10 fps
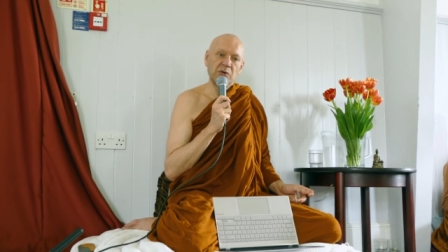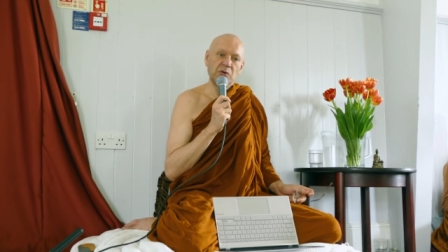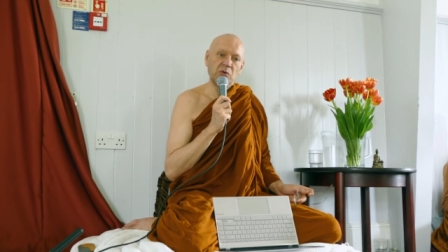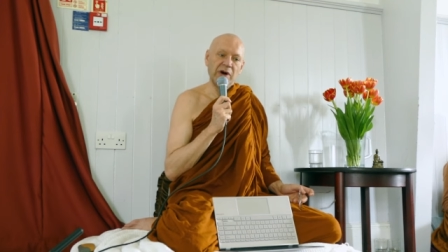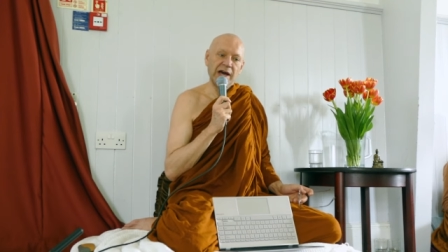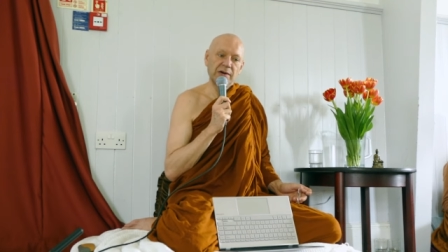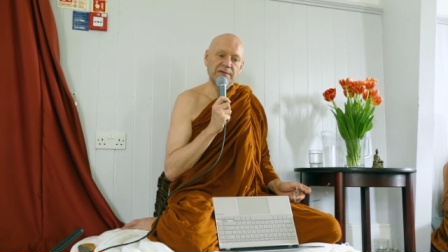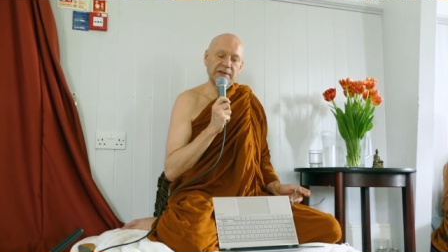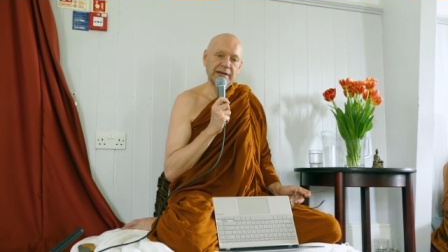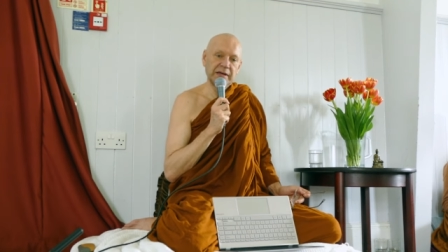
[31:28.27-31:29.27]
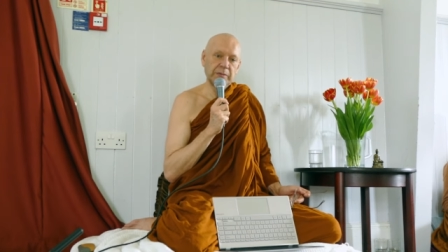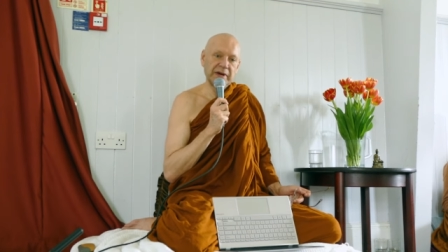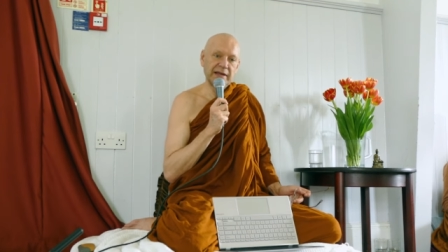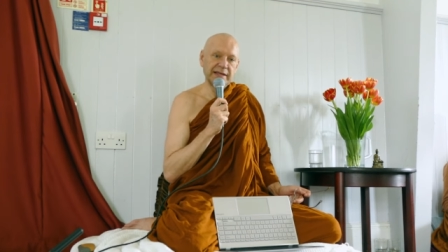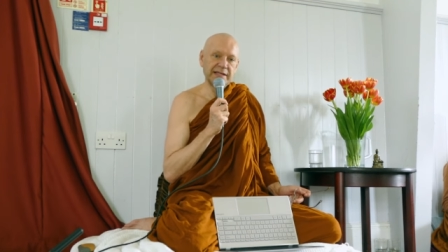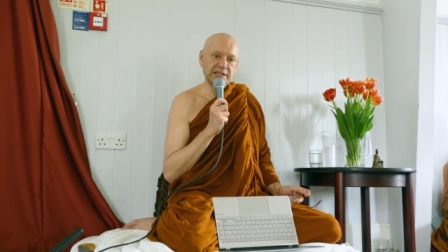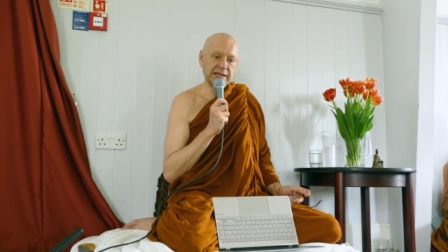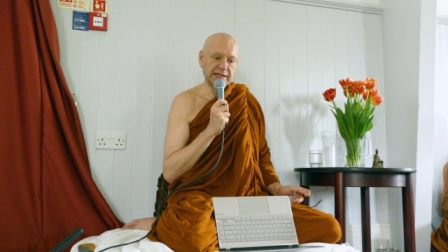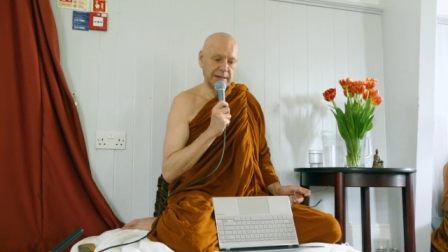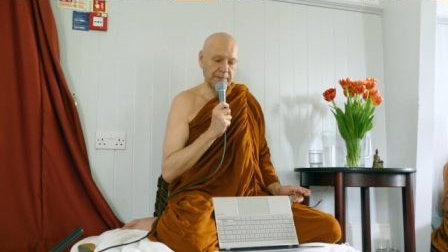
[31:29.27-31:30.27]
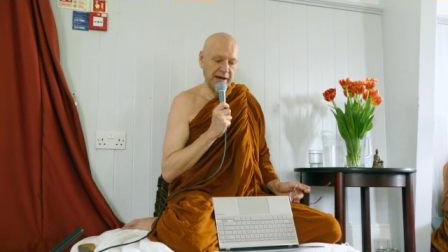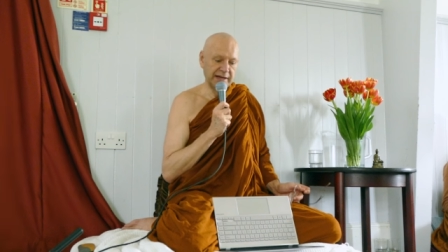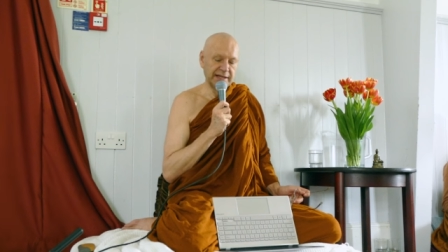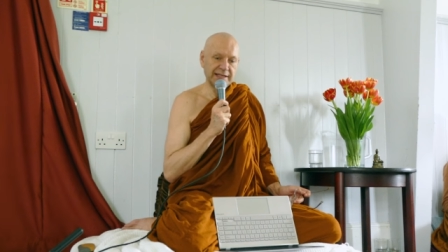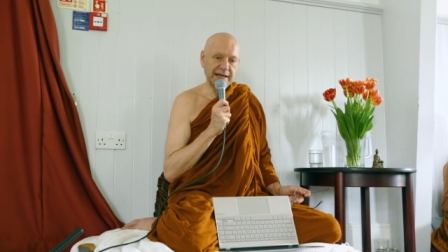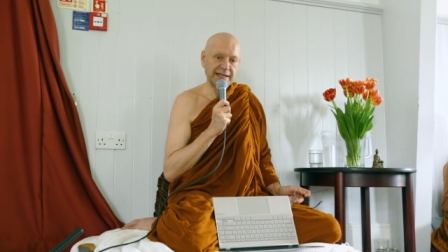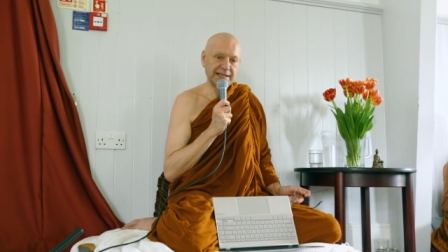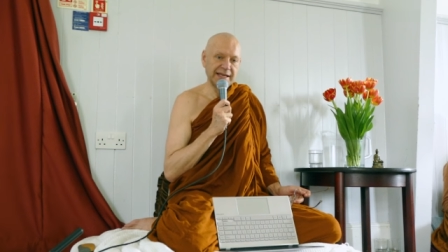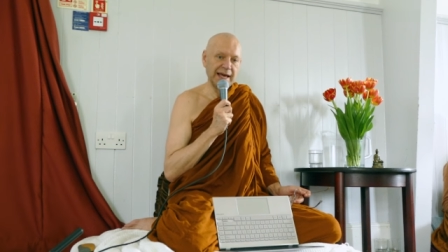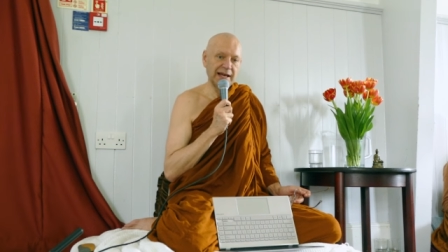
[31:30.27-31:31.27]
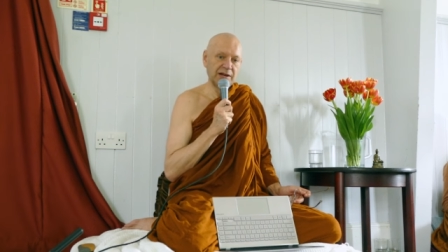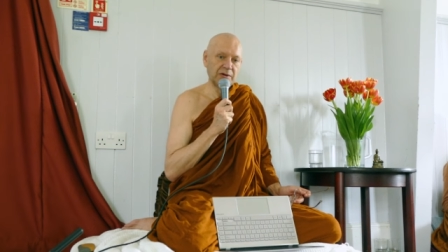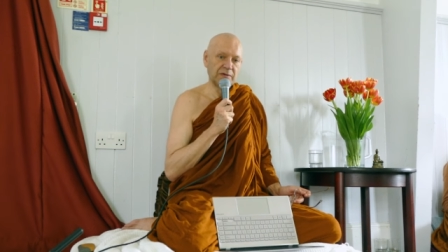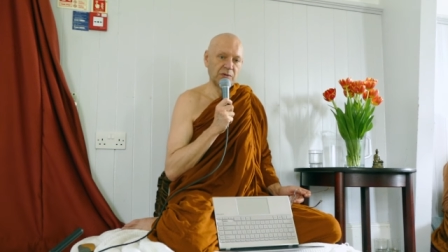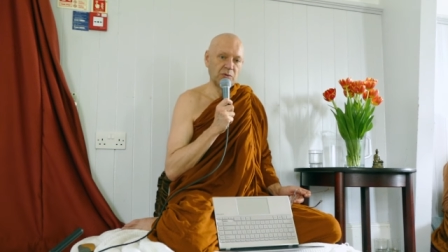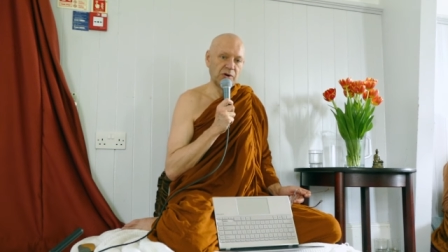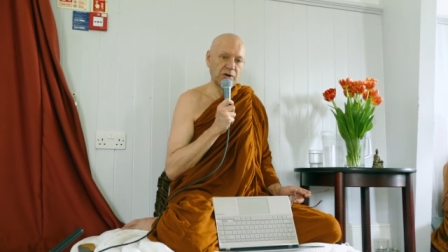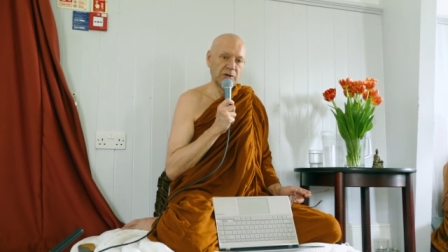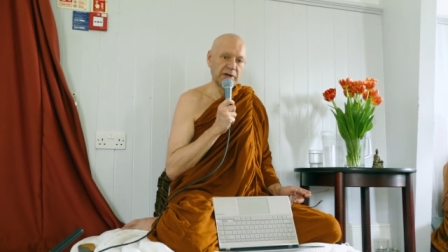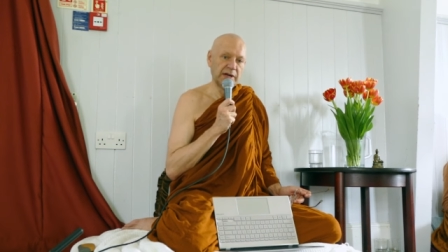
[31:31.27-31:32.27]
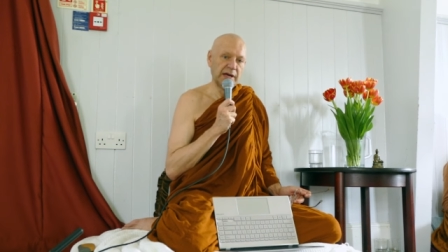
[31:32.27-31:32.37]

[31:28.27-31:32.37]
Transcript: way of thinking about these uh, samadhi states, the end of the world.